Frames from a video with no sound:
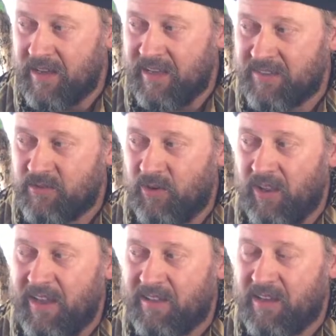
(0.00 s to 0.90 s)
as to
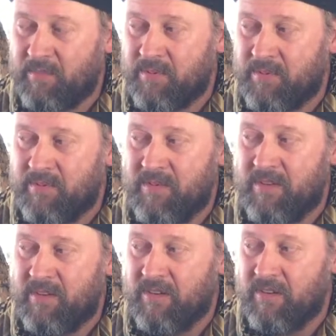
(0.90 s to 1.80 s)
light up
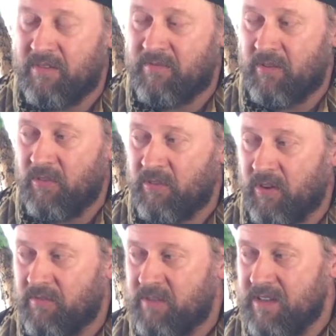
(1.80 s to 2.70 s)
the front
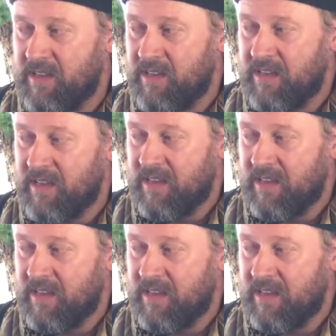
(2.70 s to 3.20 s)
of the